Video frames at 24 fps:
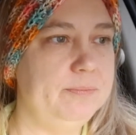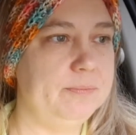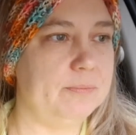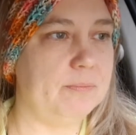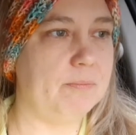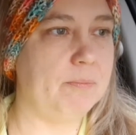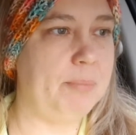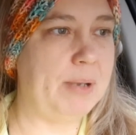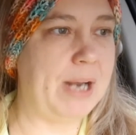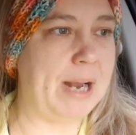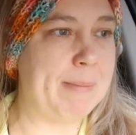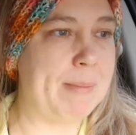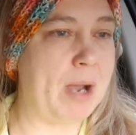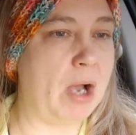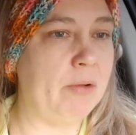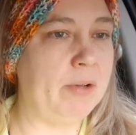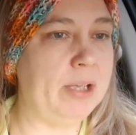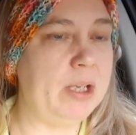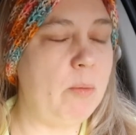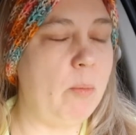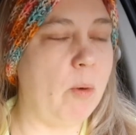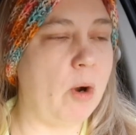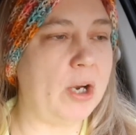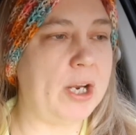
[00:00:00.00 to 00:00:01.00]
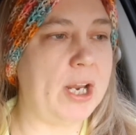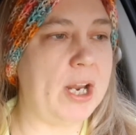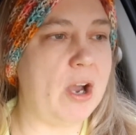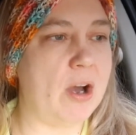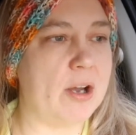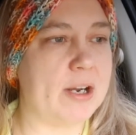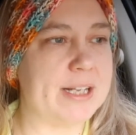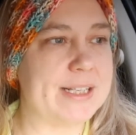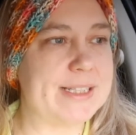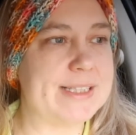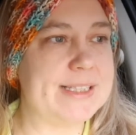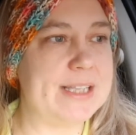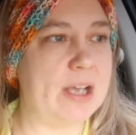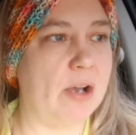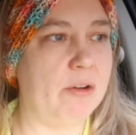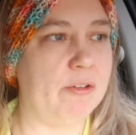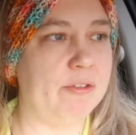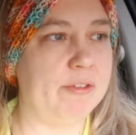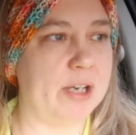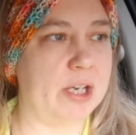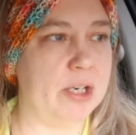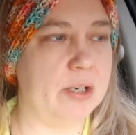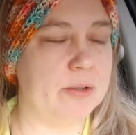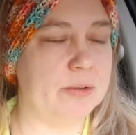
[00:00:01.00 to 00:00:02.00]
But I'm only working on a cell
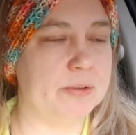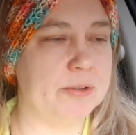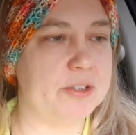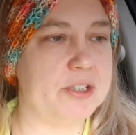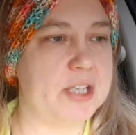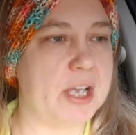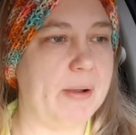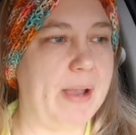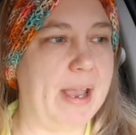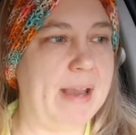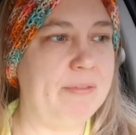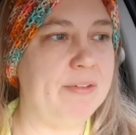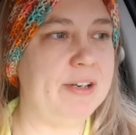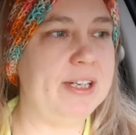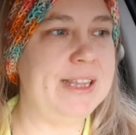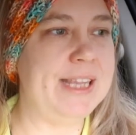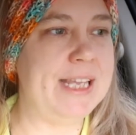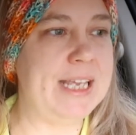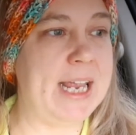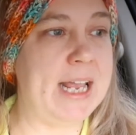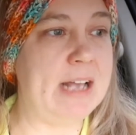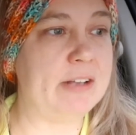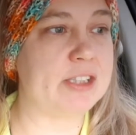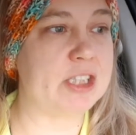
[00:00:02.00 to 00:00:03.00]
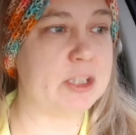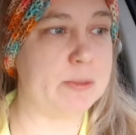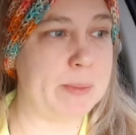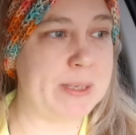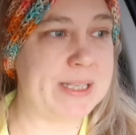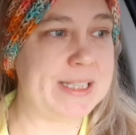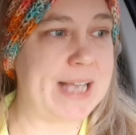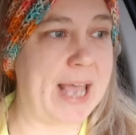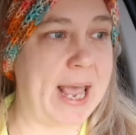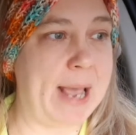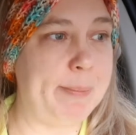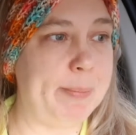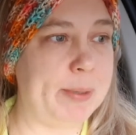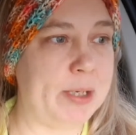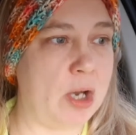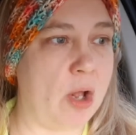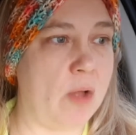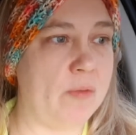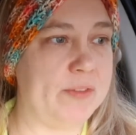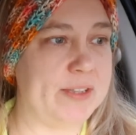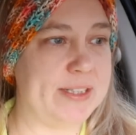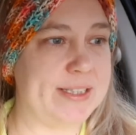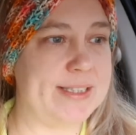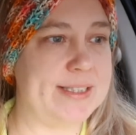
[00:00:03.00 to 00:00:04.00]
phone. So everything else must happen
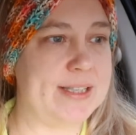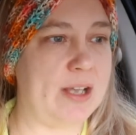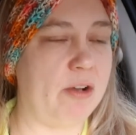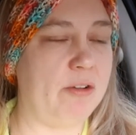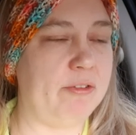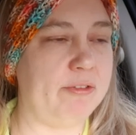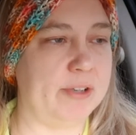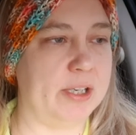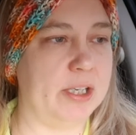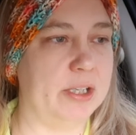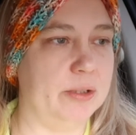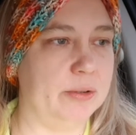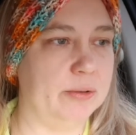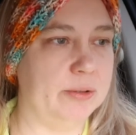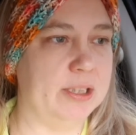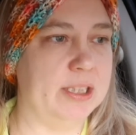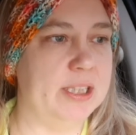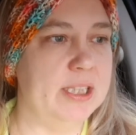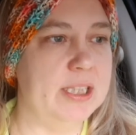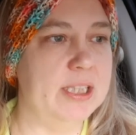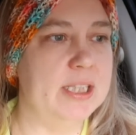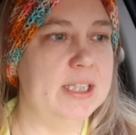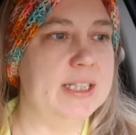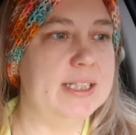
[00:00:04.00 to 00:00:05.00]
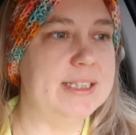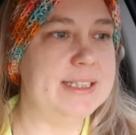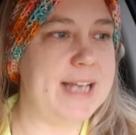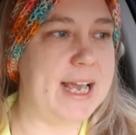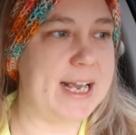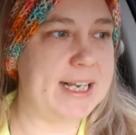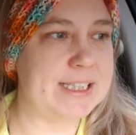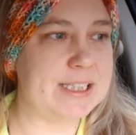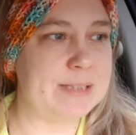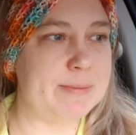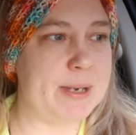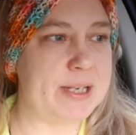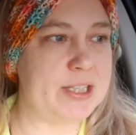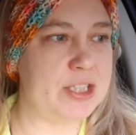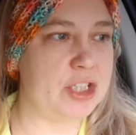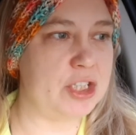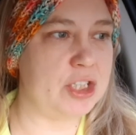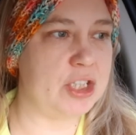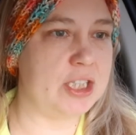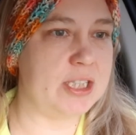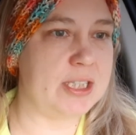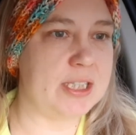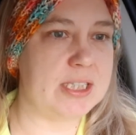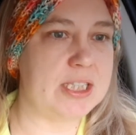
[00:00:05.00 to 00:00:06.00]
on this cell phone. Text
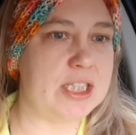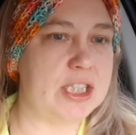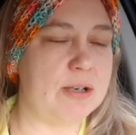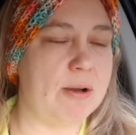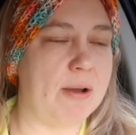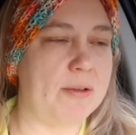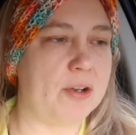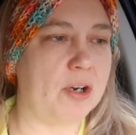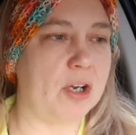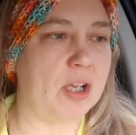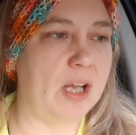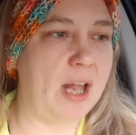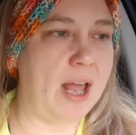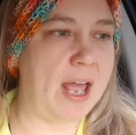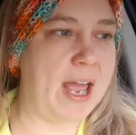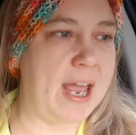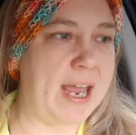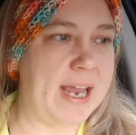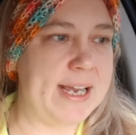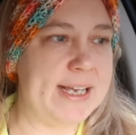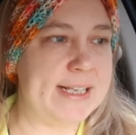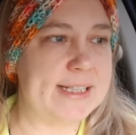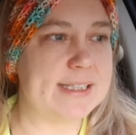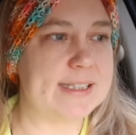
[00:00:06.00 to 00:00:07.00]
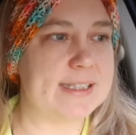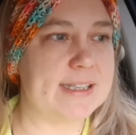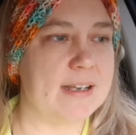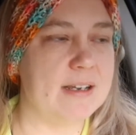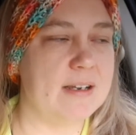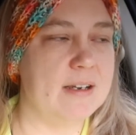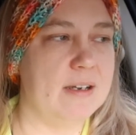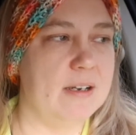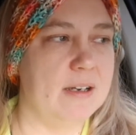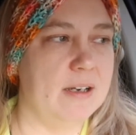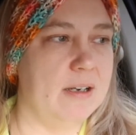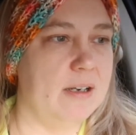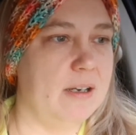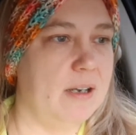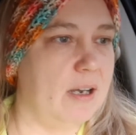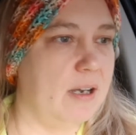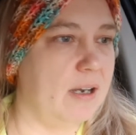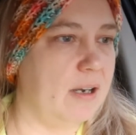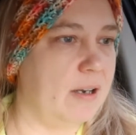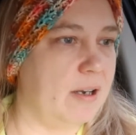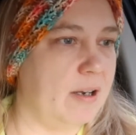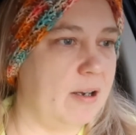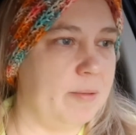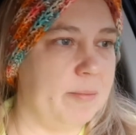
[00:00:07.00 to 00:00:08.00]
messages to other clients,
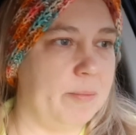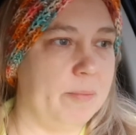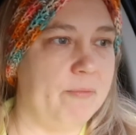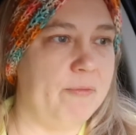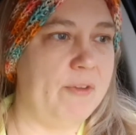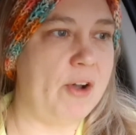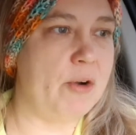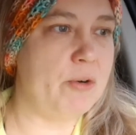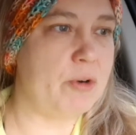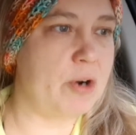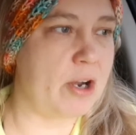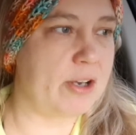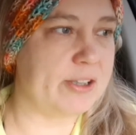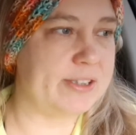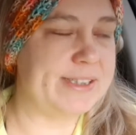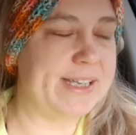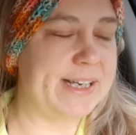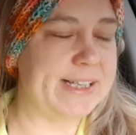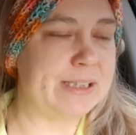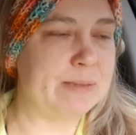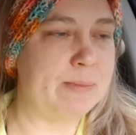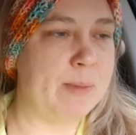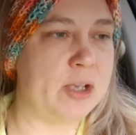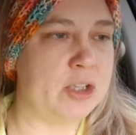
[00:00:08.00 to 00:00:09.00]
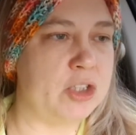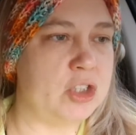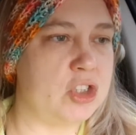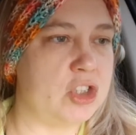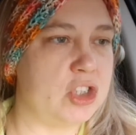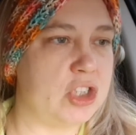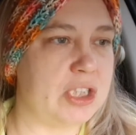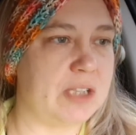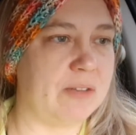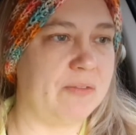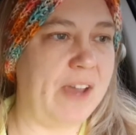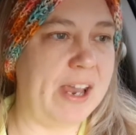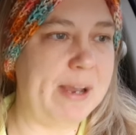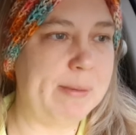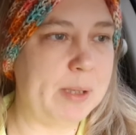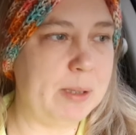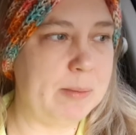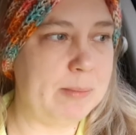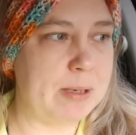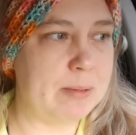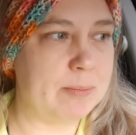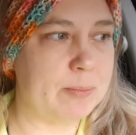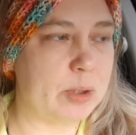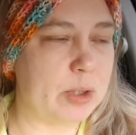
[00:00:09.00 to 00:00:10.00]
phone calls, text messages to family
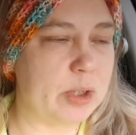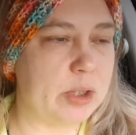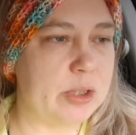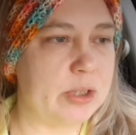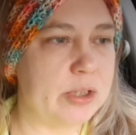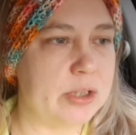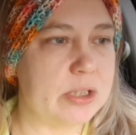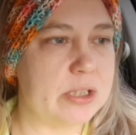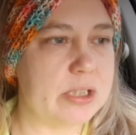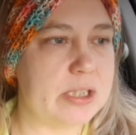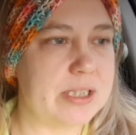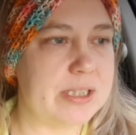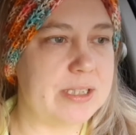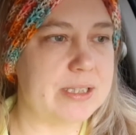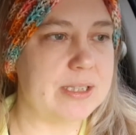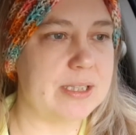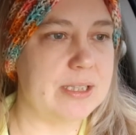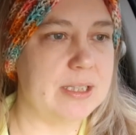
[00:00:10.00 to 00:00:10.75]
members,